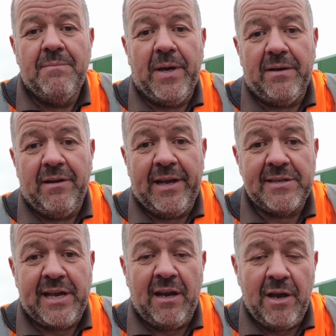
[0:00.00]
But like
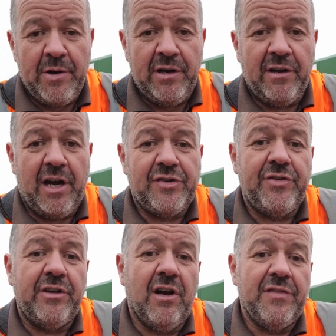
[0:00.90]
I say, a lower
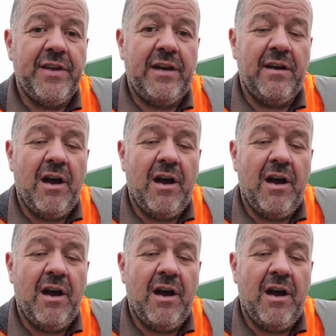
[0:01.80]
nitrogen content,